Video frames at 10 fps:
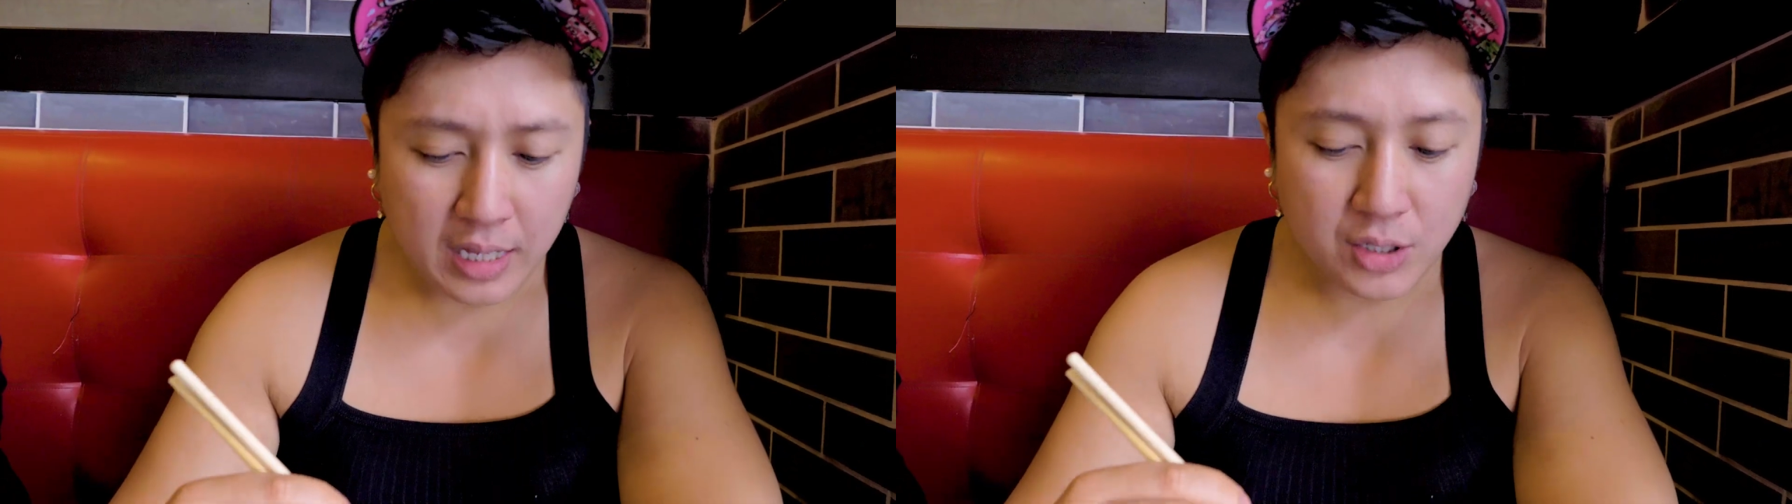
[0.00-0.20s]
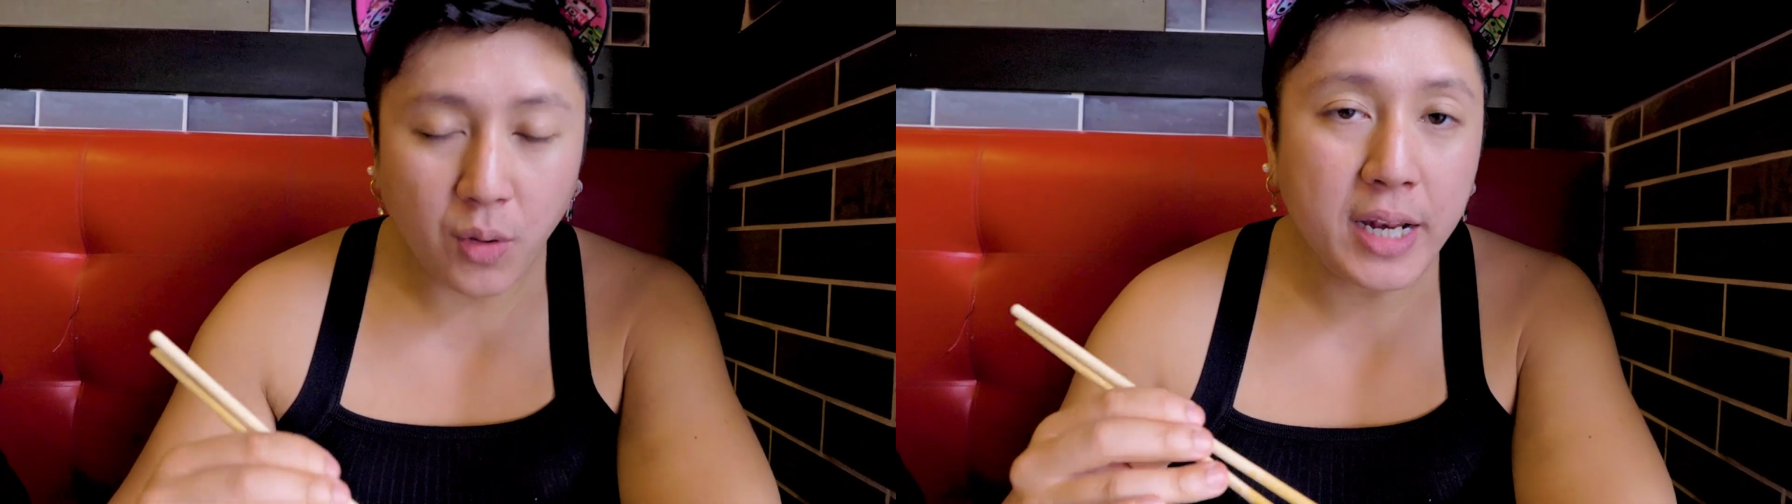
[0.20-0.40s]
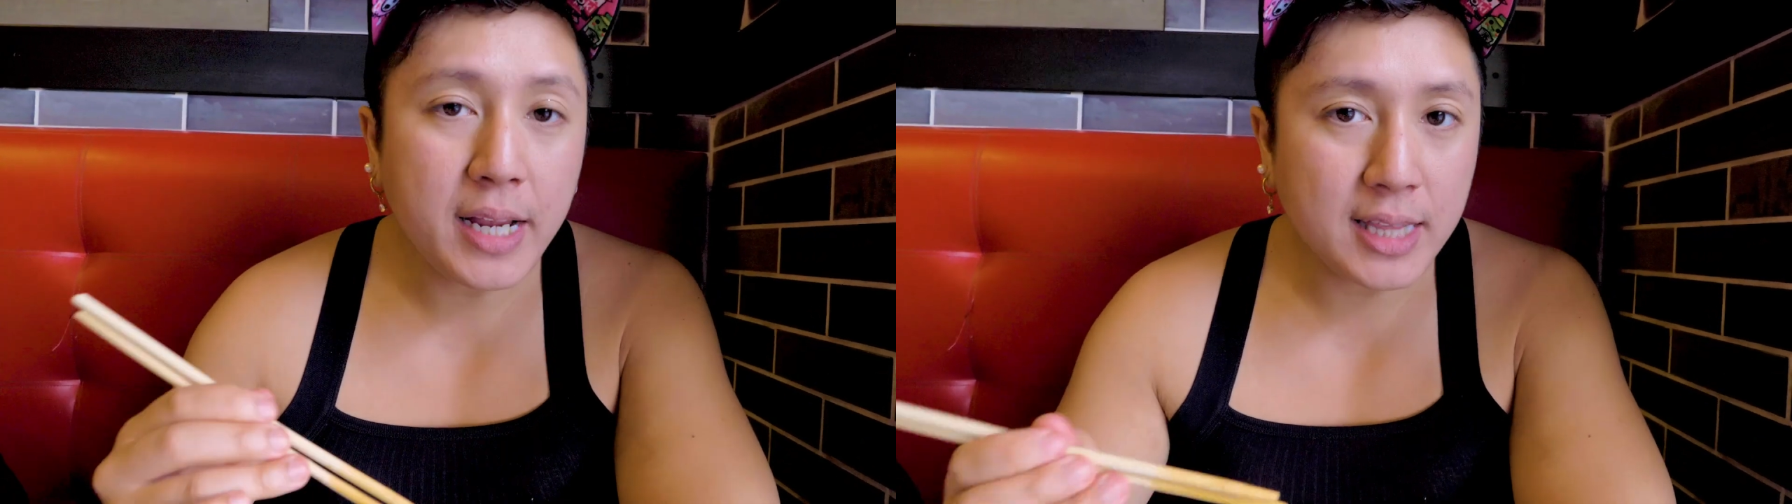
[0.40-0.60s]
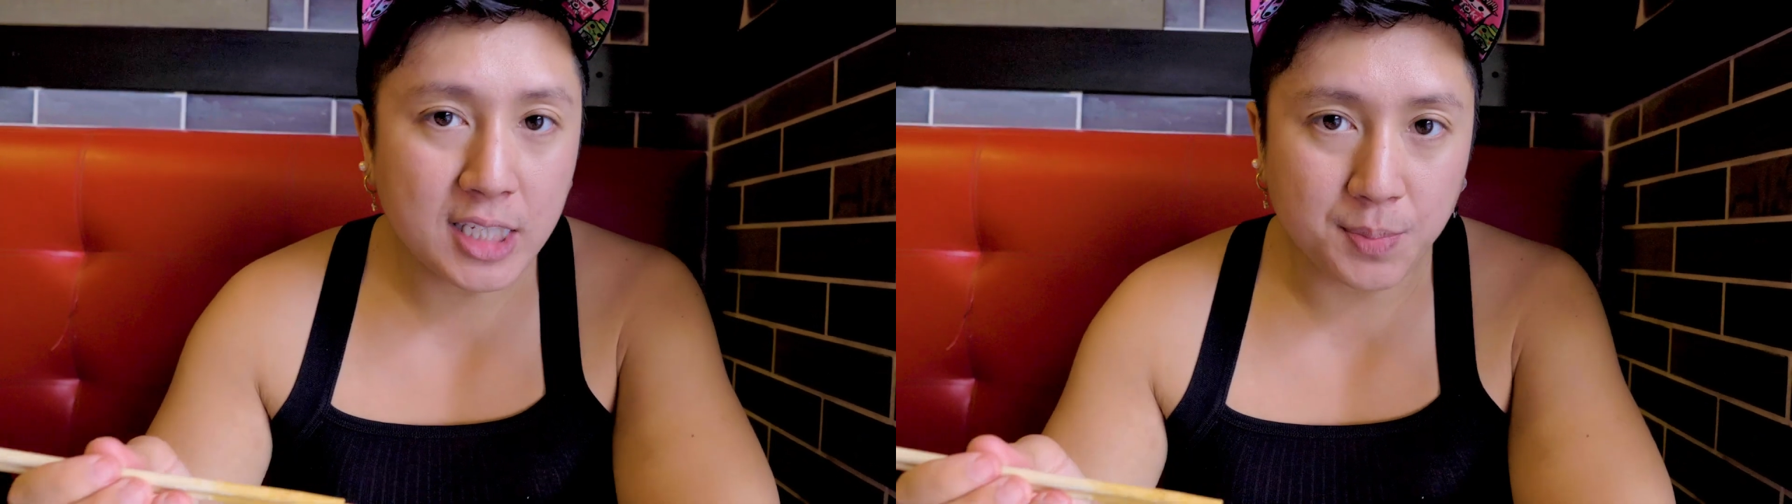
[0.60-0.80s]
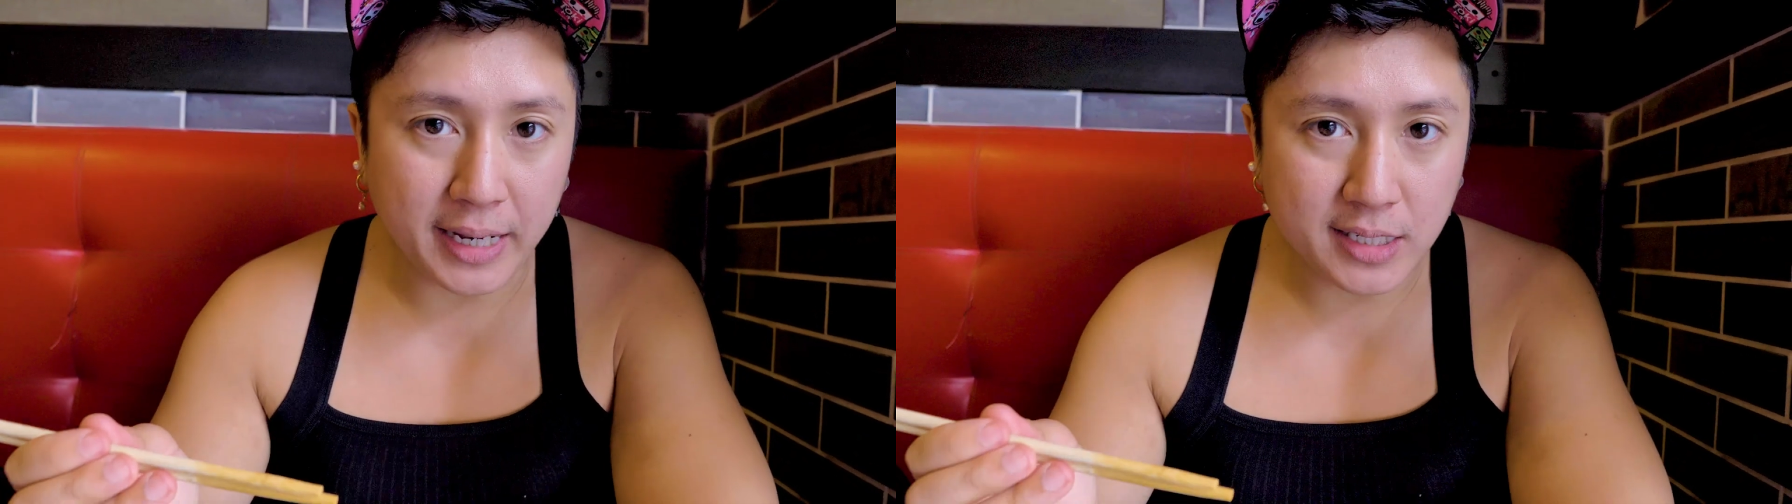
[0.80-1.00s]
So I didn't get the
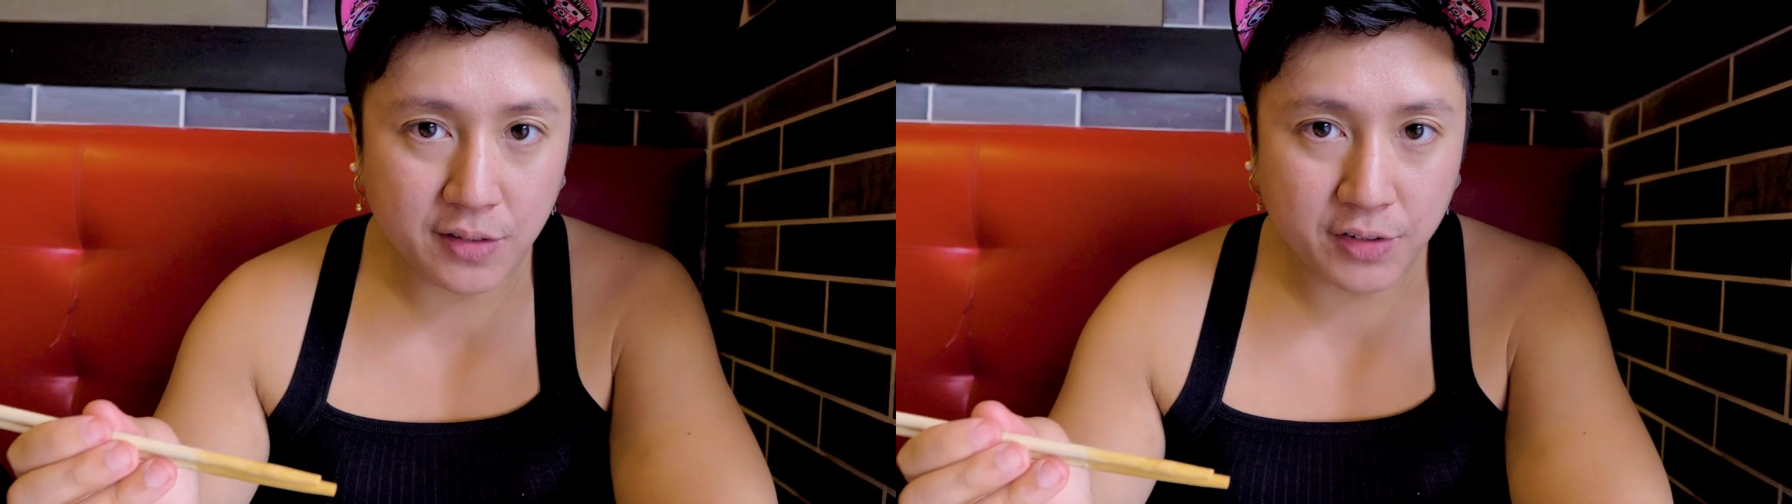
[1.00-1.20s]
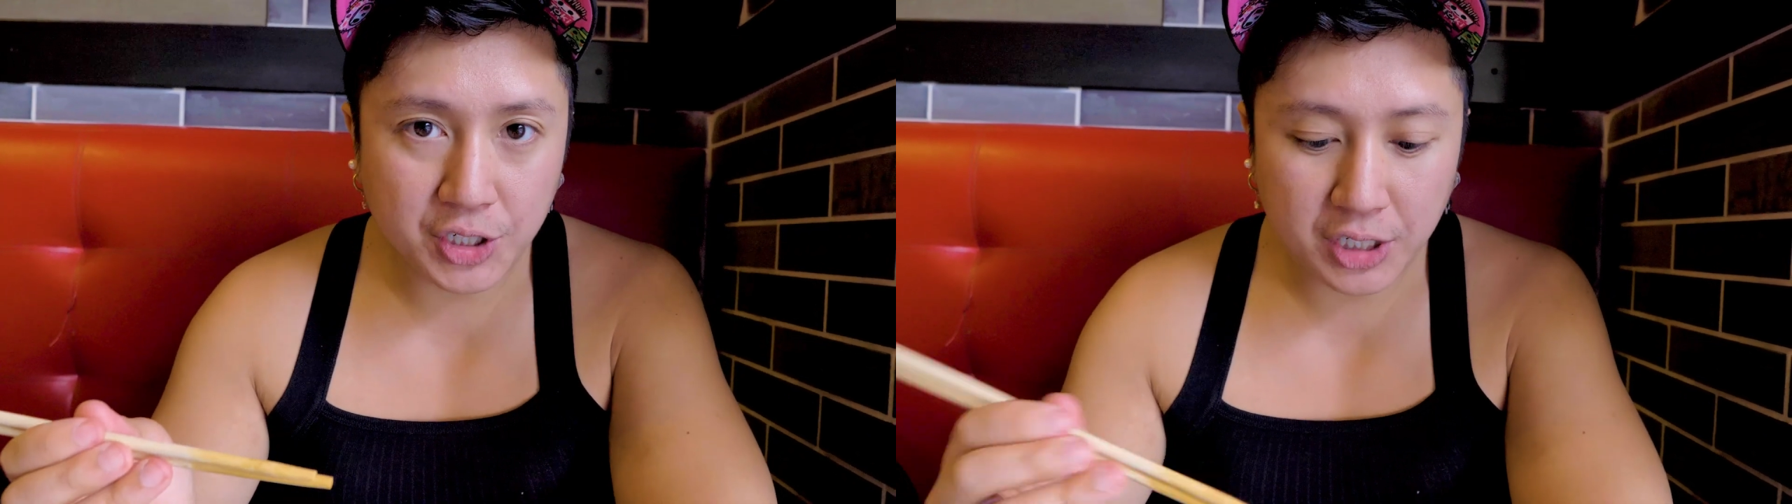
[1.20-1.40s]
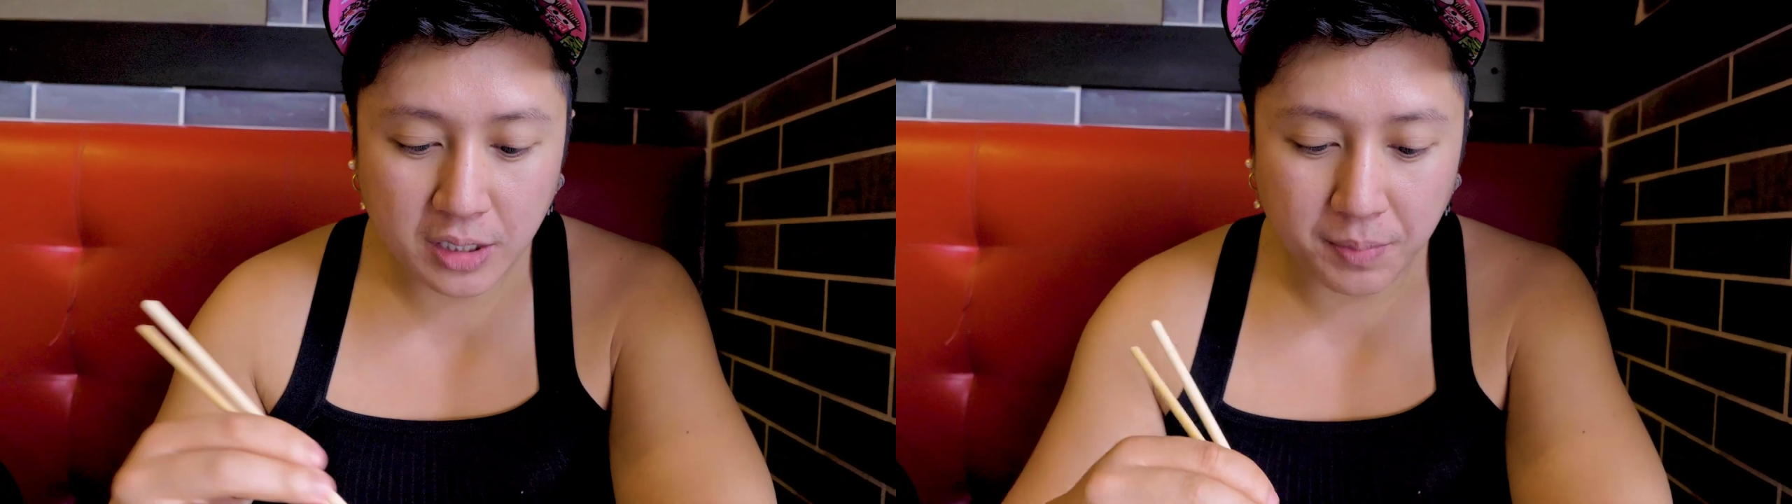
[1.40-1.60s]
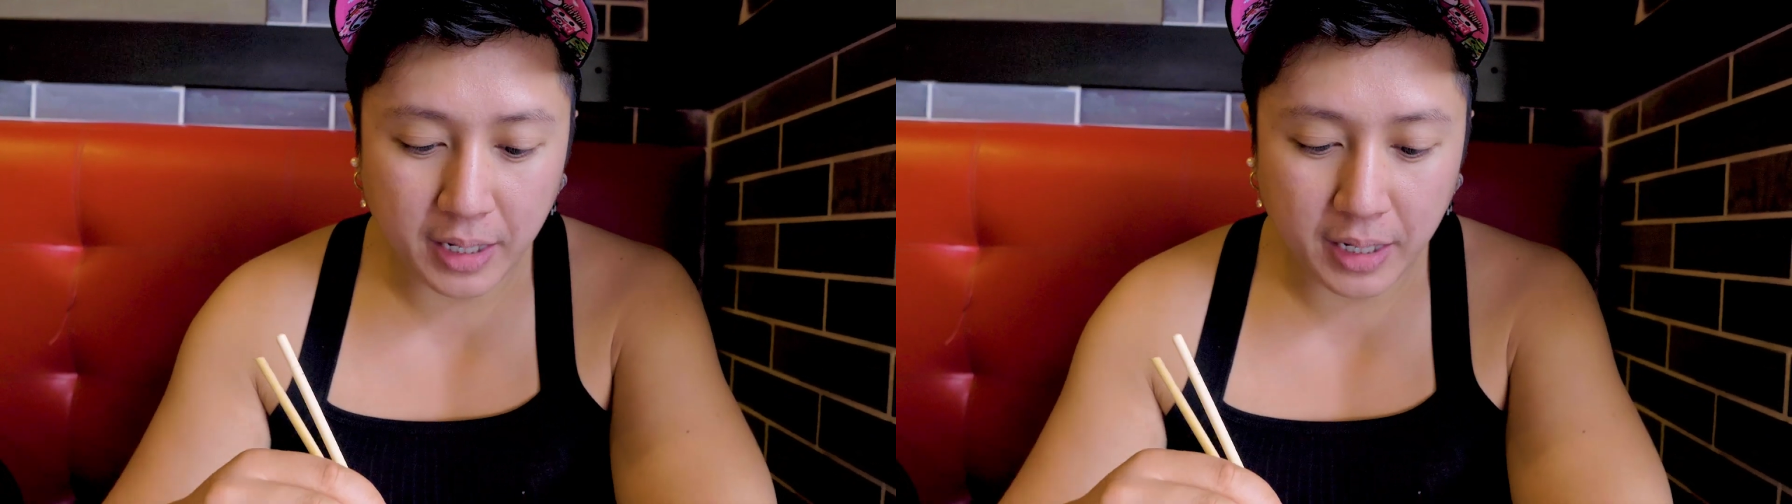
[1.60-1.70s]
spicy version,